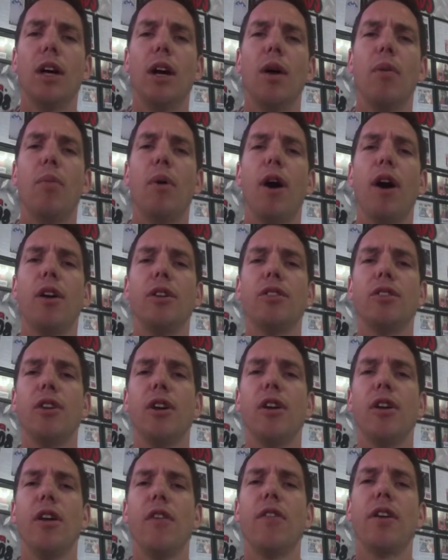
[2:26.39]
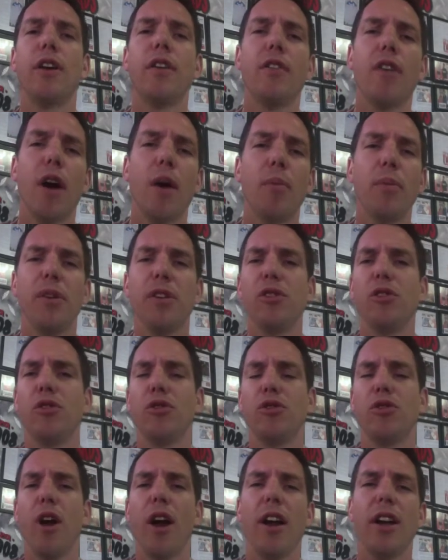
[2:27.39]
about, never give up and
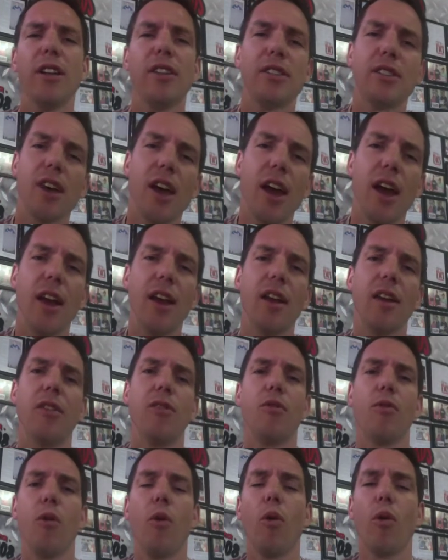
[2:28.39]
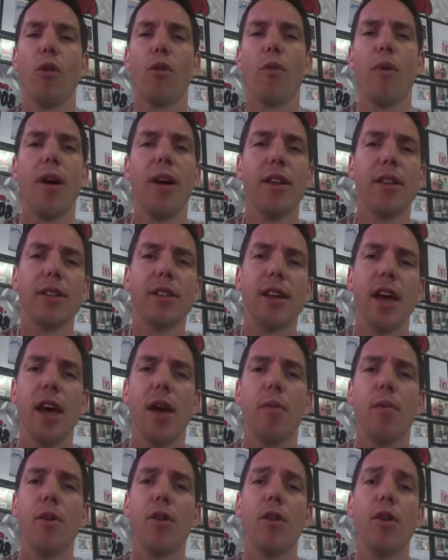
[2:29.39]
train insane and all remain the
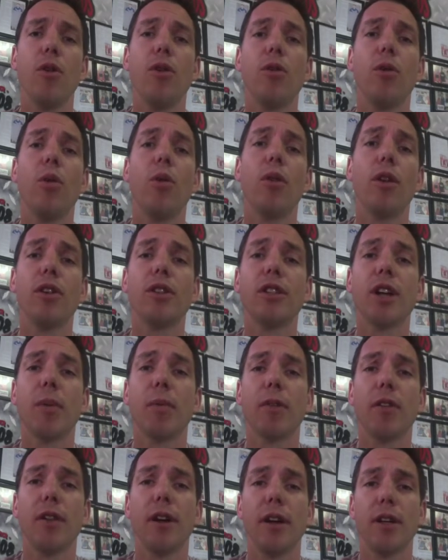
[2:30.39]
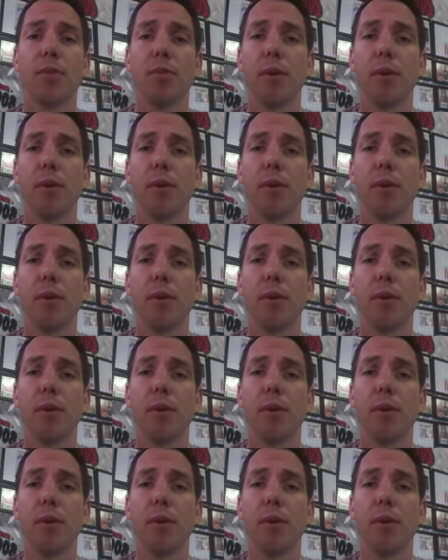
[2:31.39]
same and all those type of things.